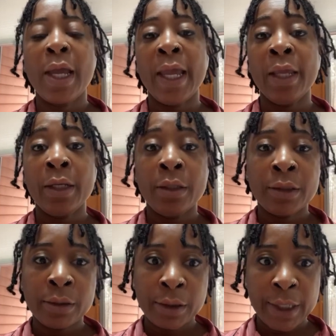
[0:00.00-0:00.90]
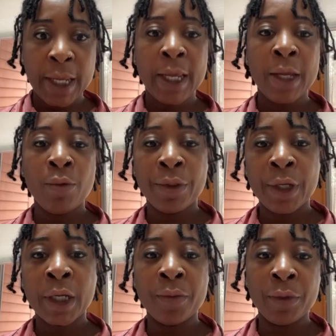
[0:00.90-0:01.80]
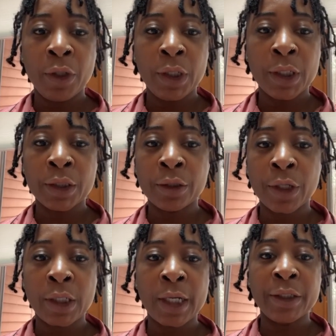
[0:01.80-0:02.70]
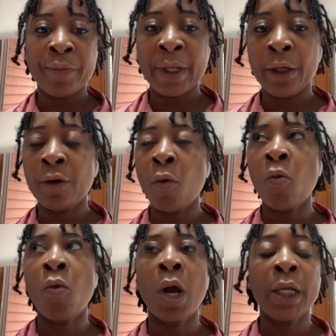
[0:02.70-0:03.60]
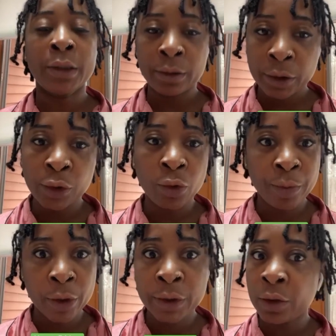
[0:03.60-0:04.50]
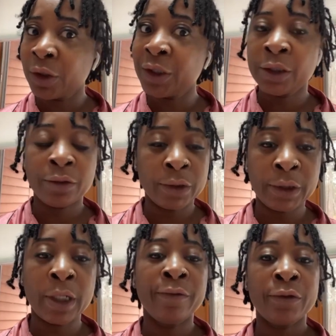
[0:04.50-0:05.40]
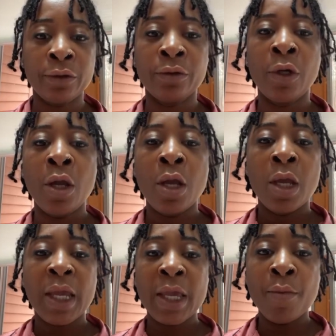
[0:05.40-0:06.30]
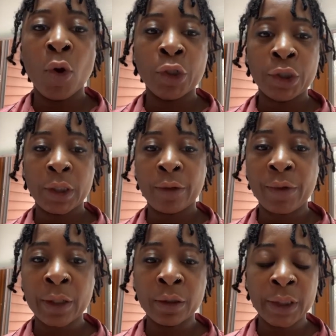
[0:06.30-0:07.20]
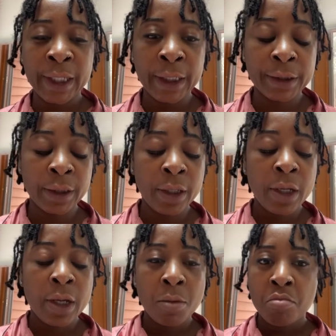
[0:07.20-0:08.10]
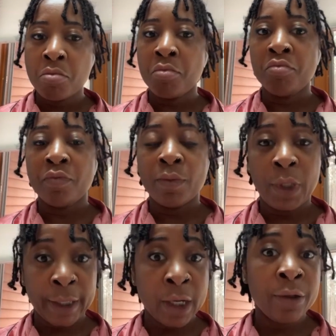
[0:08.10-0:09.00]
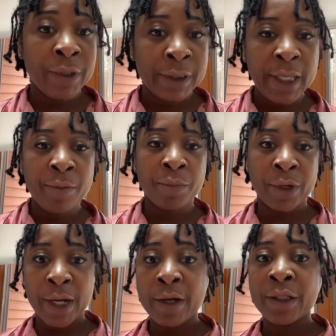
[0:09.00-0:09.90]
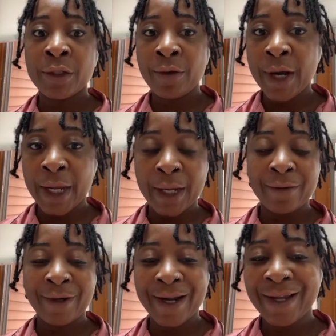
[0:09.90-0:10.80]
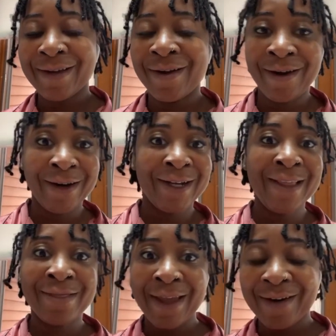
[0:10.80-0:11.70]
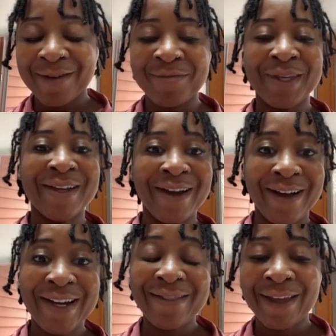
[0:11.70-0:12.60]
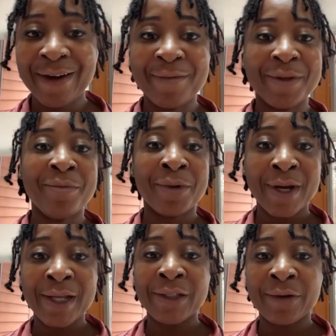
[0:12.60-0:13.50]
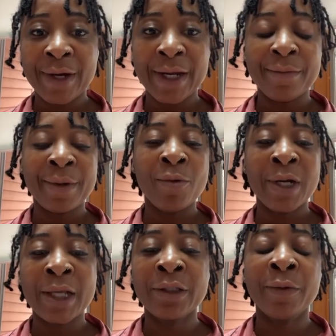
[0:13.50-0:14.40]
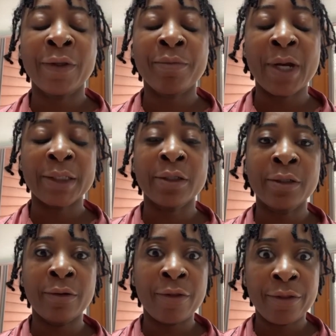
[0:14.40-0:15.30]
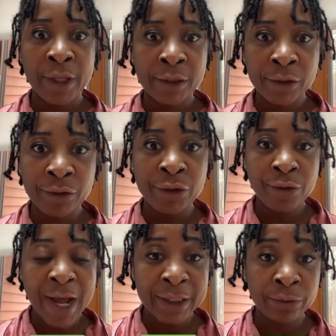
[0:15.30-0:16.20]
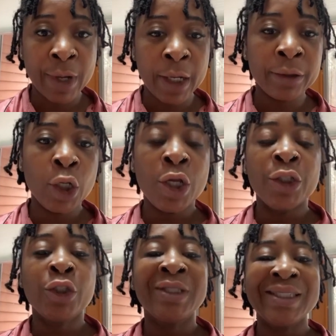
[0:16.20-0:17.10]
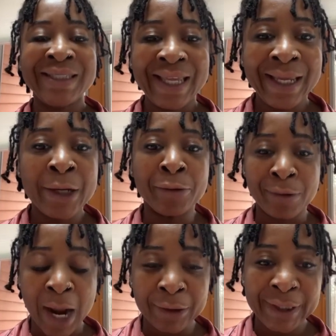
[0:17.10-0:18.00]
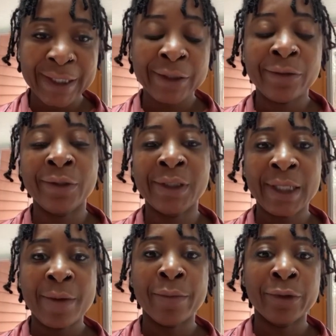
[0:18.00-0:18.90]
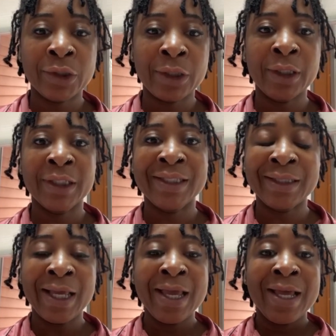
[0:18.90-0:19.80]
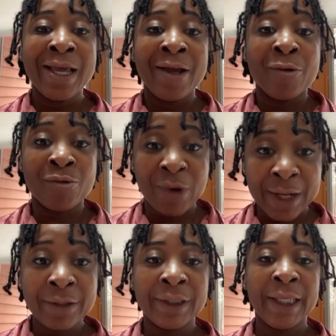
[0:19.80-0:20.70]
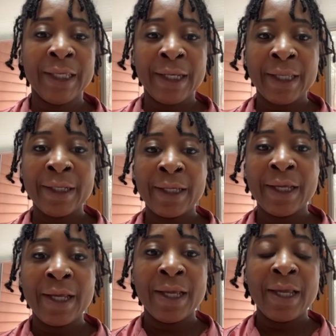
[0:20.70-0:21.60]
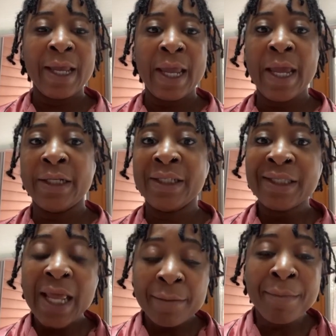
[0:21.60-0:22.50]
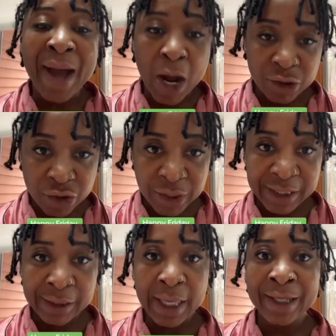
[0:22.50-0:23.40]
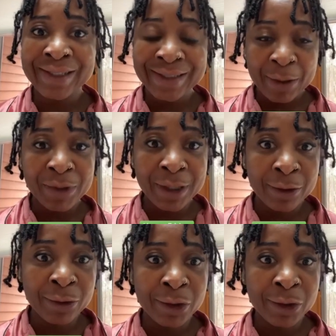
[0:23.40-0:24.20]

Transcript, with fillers: and stay within community so you're not depending on one sole person or just yourself to emotional regulate. Like I always say, prayer is great, right? God and therapy, God and therapy, prayer is great. But what are some of the practical things to do as well to stay grounded, to stay emotionally regulated, and set boundaries and stay within those